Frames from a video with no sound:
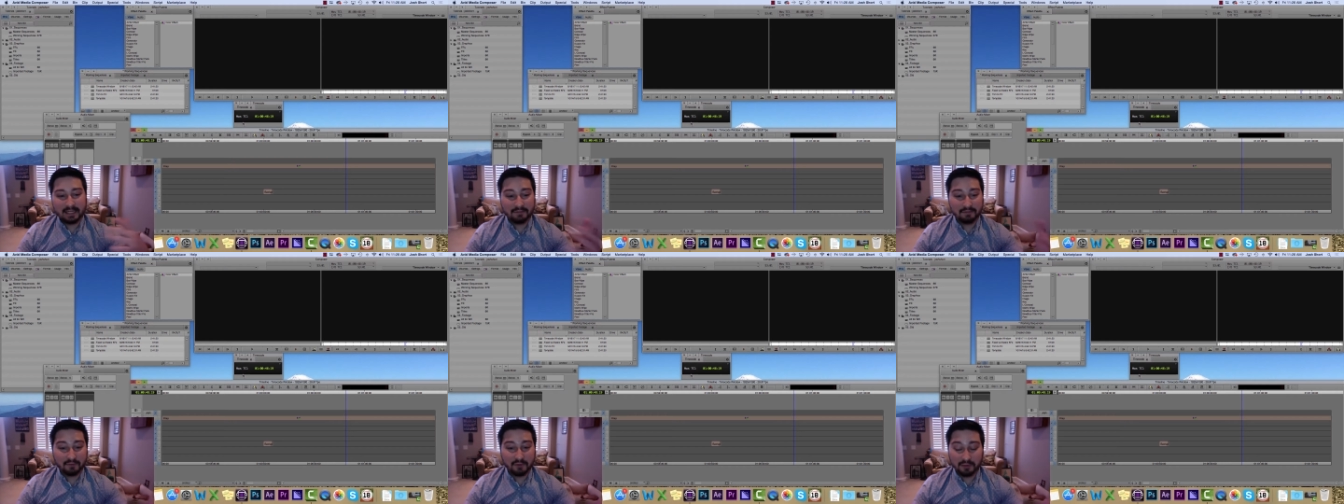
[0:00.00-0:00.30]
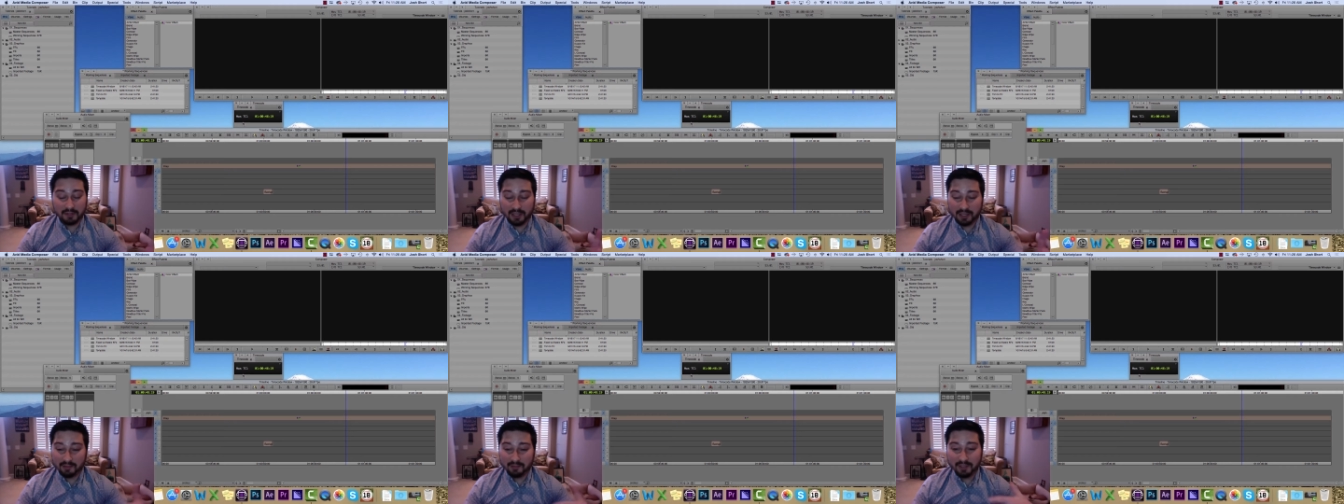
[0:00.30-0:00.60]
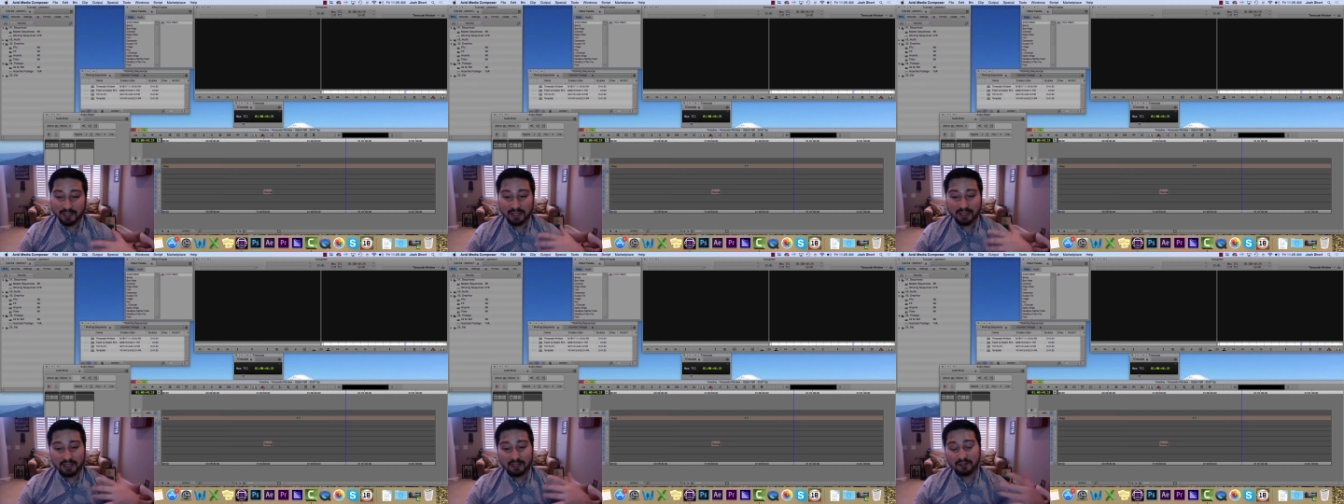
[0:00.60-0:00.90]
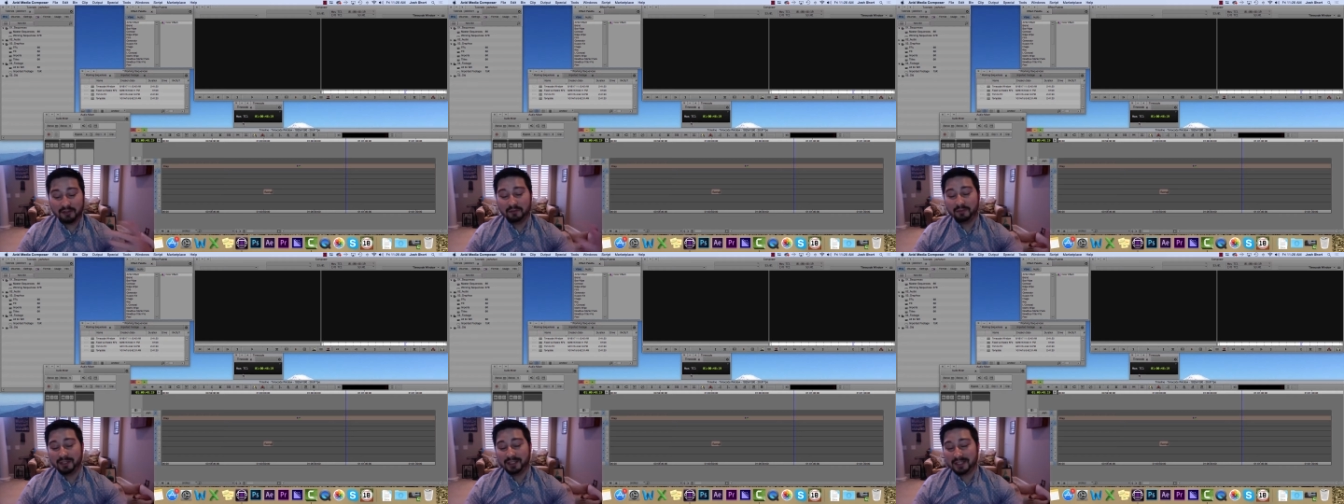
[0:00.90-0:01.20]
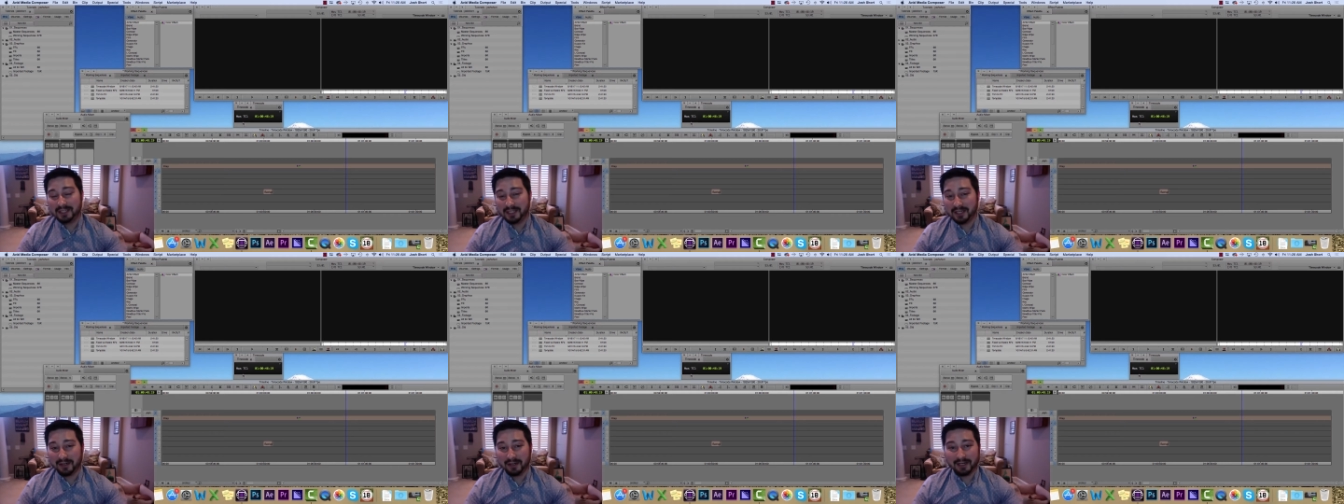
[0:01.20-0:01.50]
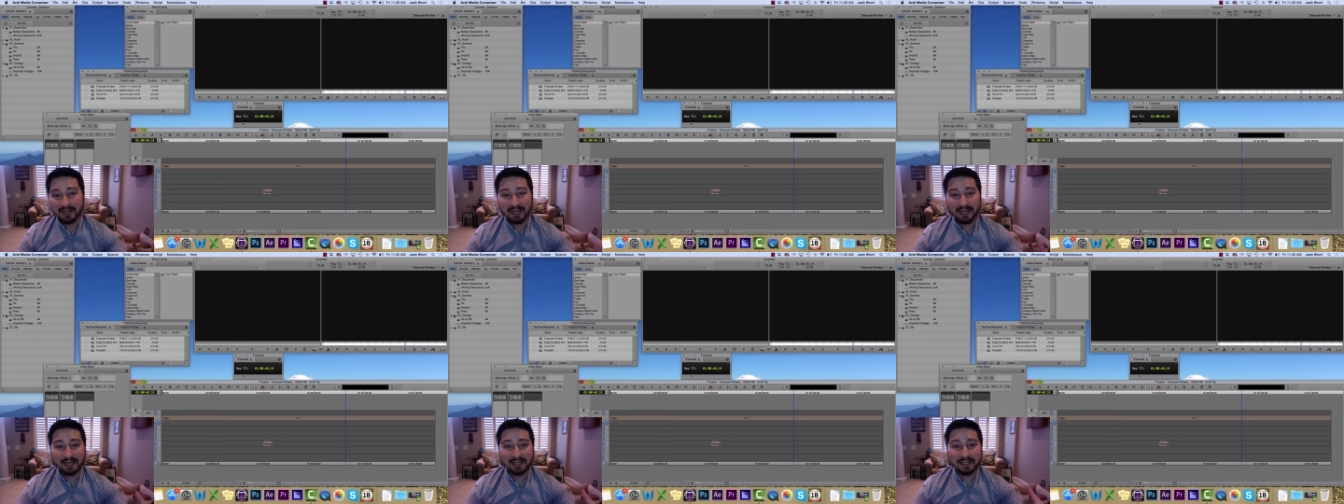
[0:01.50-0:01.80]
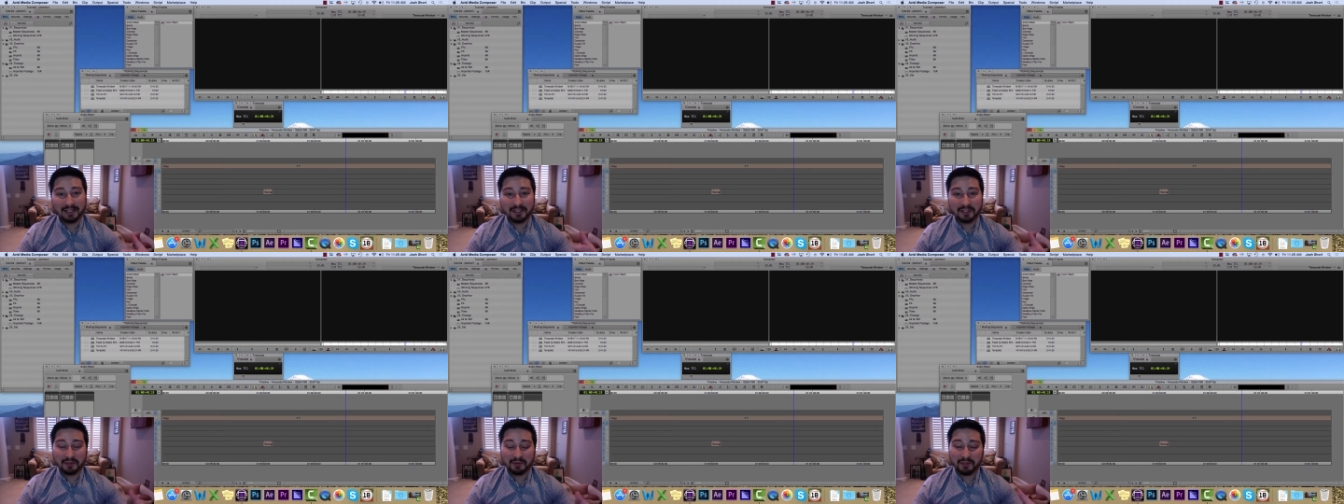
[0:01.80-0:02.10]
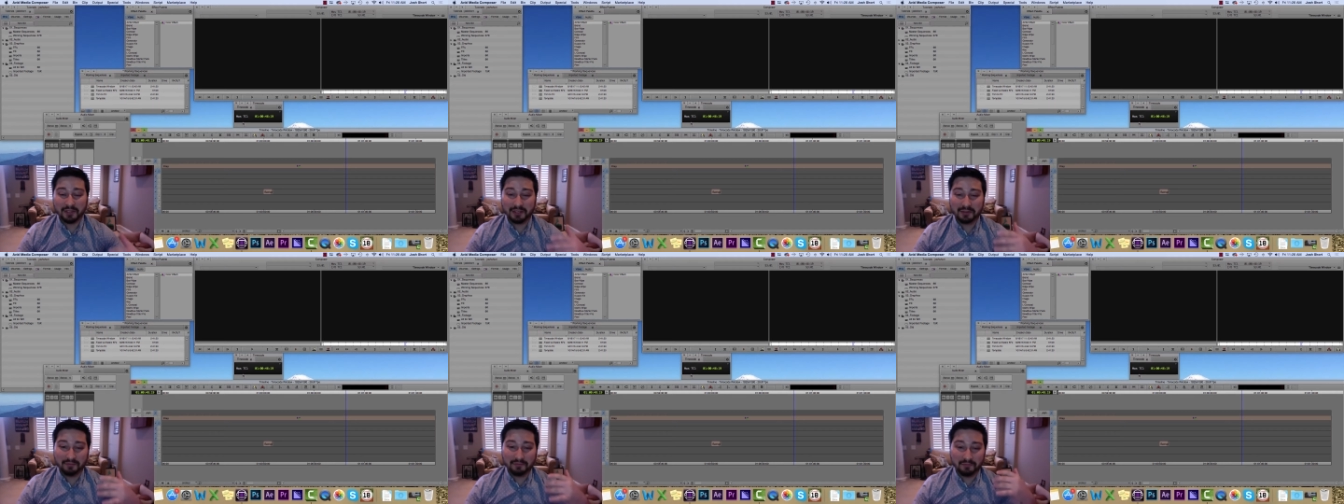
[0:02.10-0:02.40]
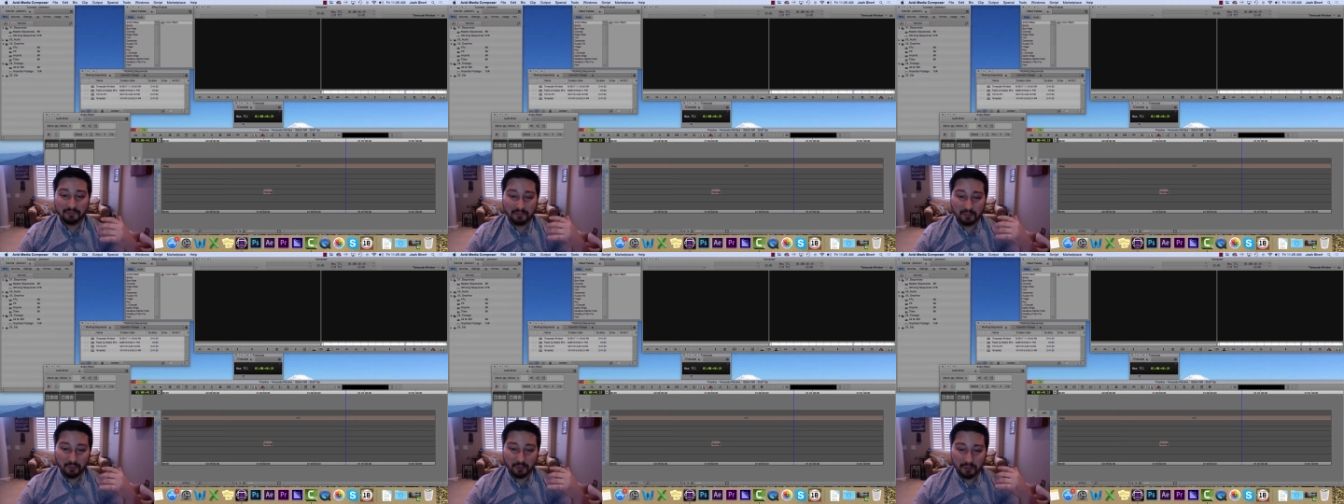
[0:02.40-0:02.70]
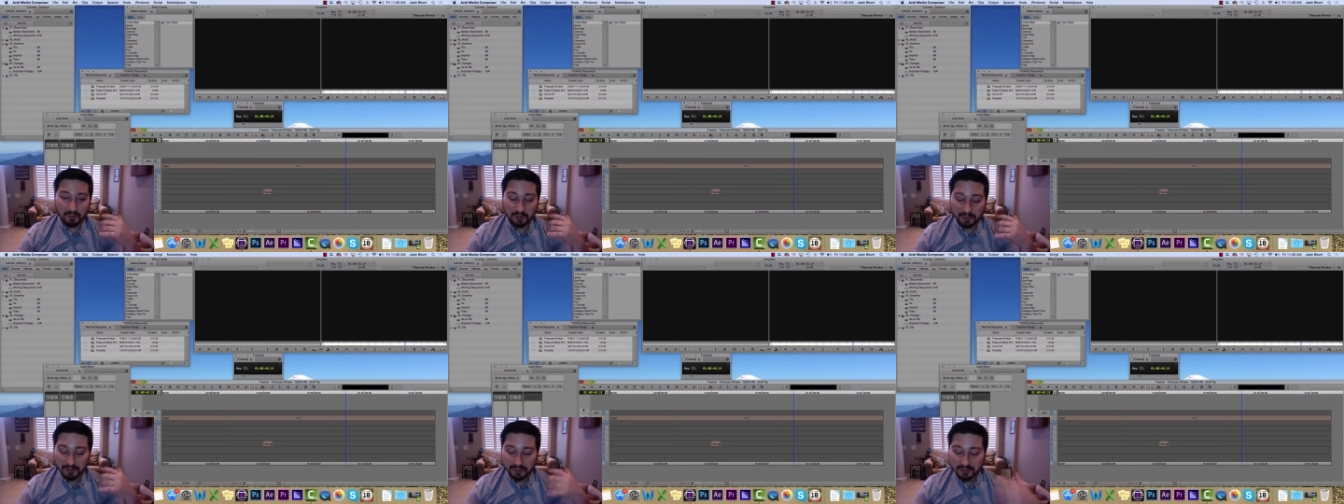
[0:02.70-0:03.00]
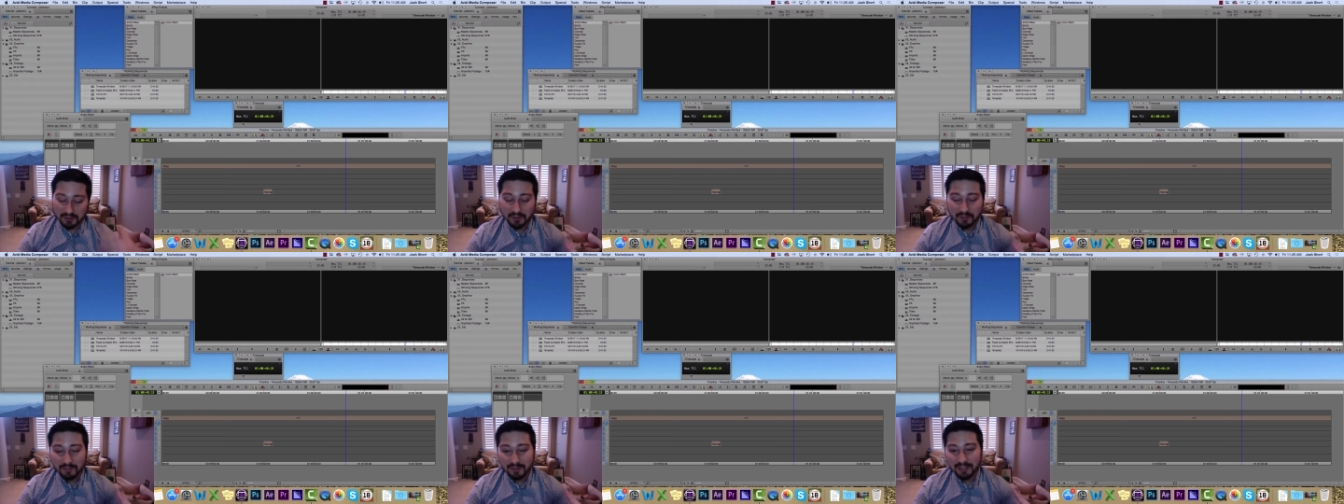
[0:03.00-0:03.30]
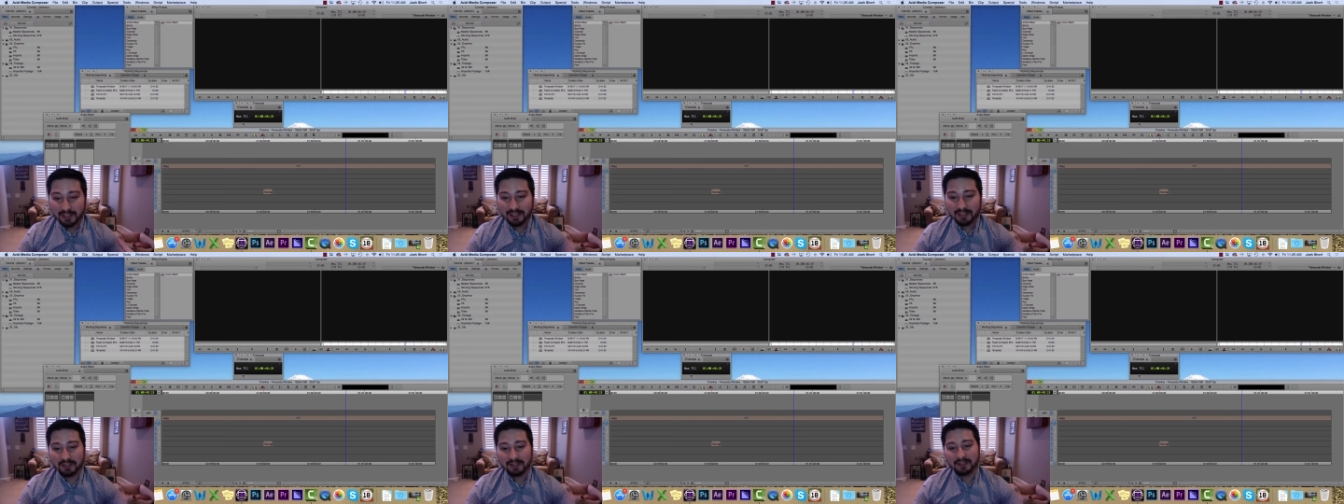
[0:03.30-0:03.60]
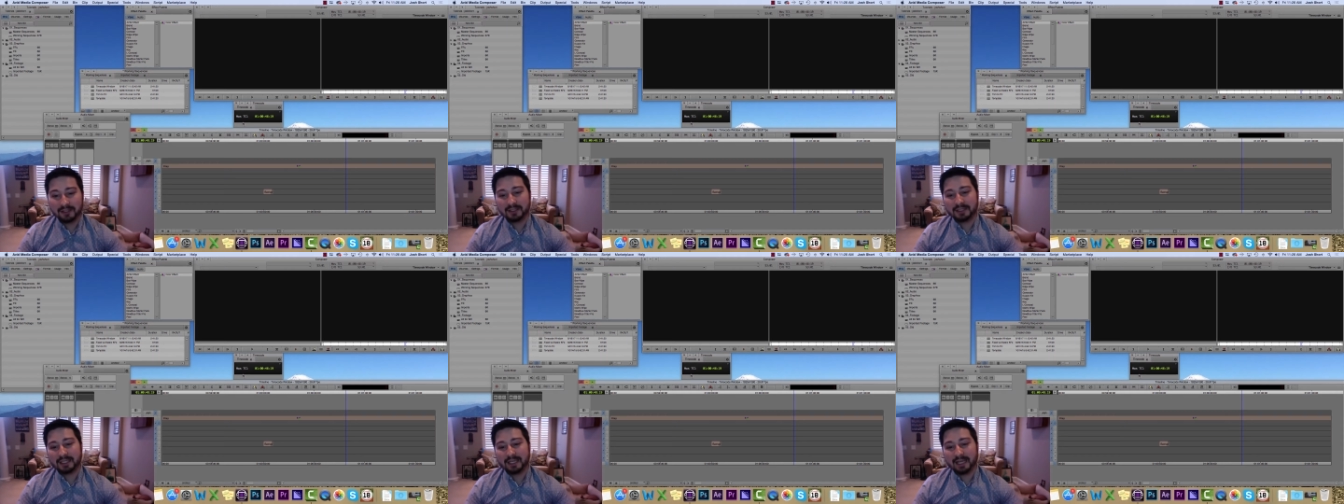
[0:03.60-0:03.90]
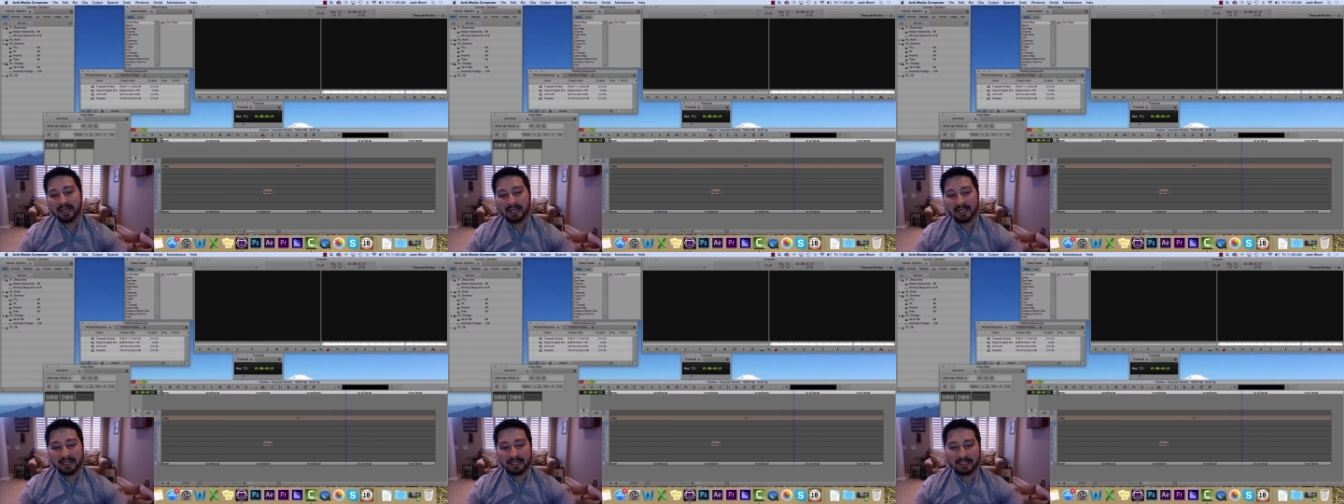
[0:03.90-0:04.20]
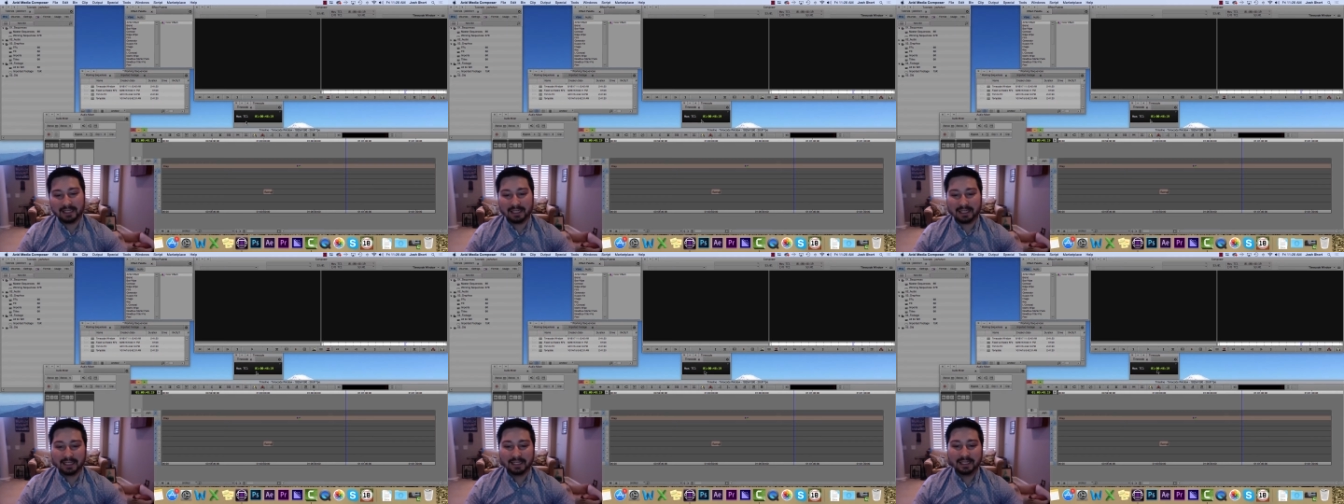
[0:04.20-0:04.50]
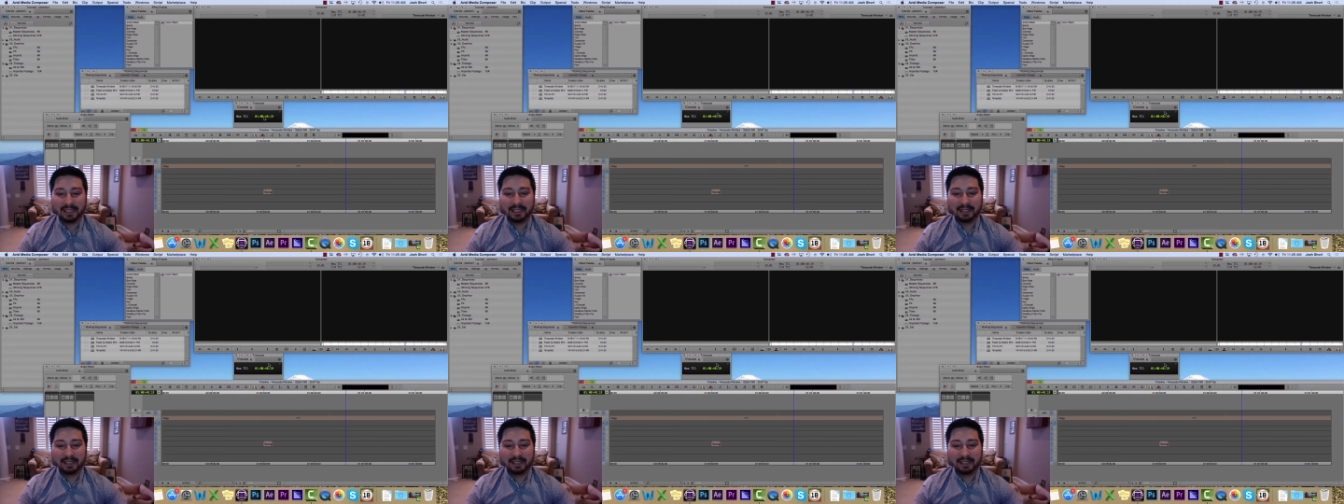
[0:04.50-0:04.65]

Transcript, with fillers: if you're like me and you've been staring at a screen for too many years and uh,